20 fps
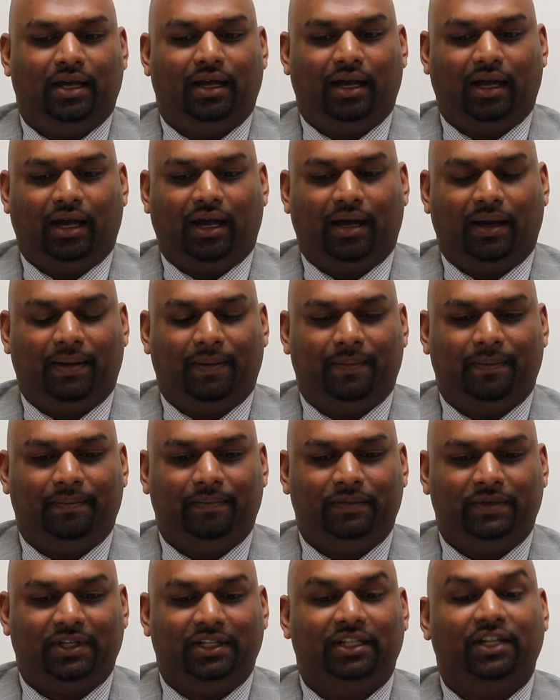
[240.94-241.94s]

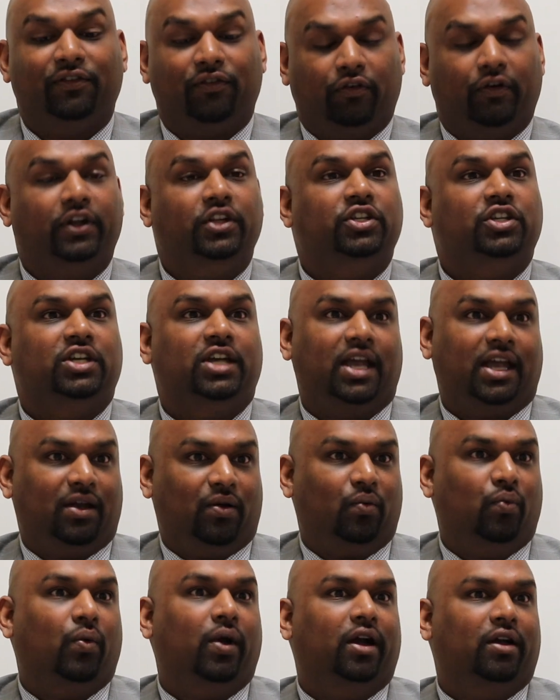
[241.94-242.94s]
to differentiate
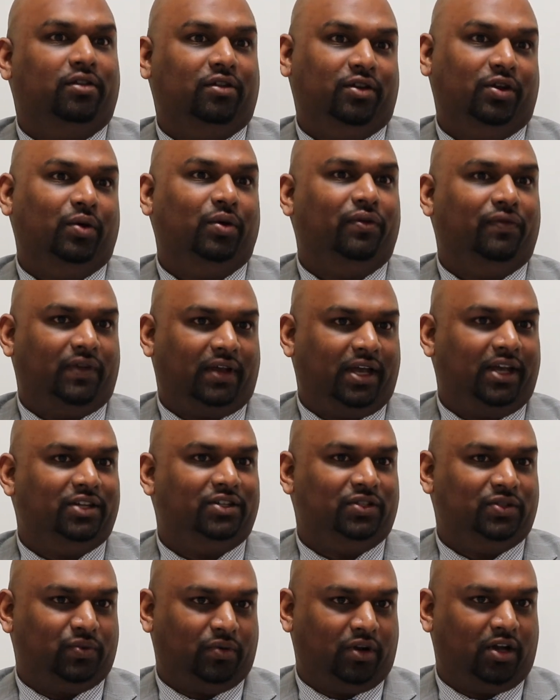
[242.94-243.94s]
where the
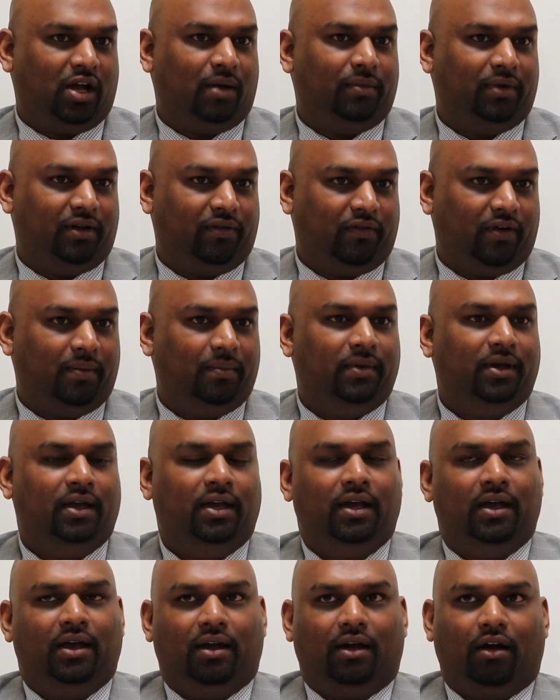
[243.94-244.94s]
notifications were coming from.
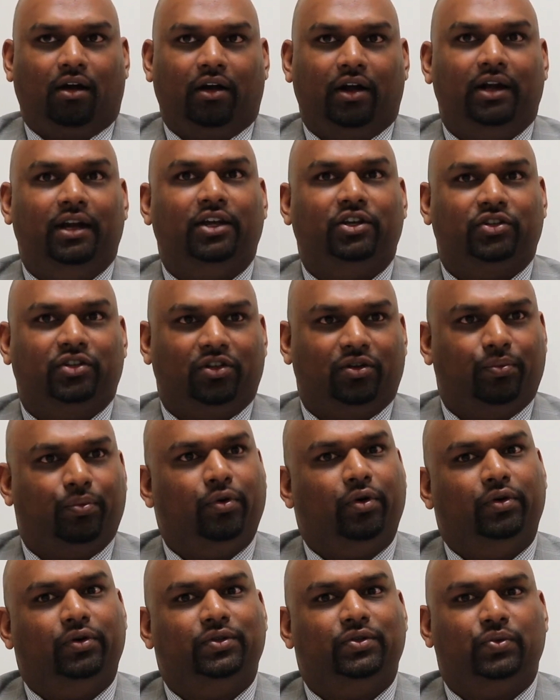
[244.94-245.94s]
Our initial
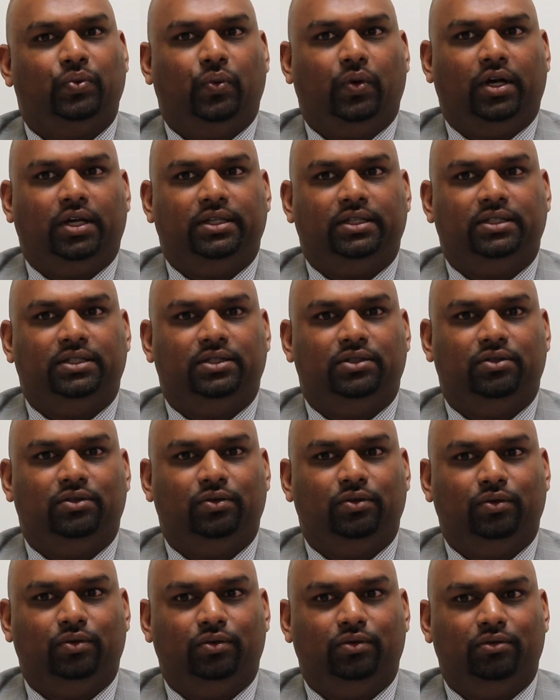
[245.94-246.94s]
approach was
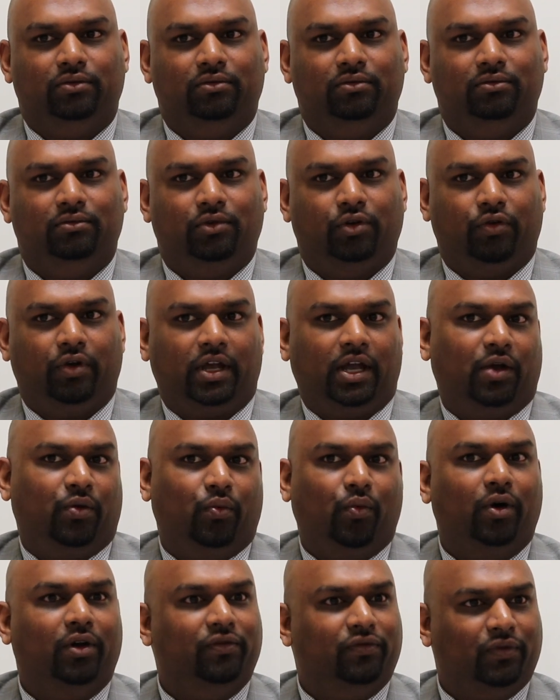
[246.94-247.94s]
to create
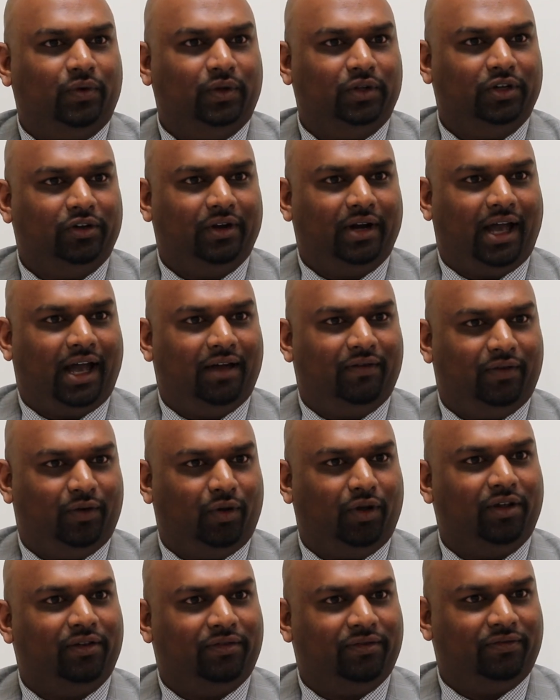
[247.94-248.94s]
one folder and have it
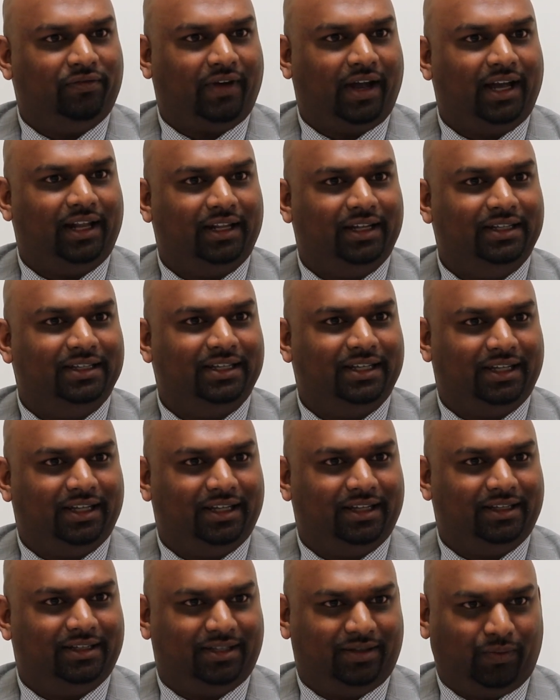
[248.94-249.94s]
all file
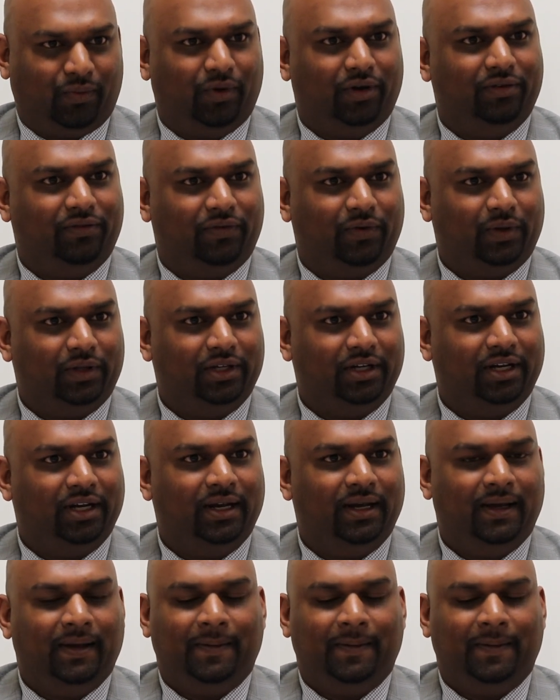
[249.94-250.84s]
into one folder.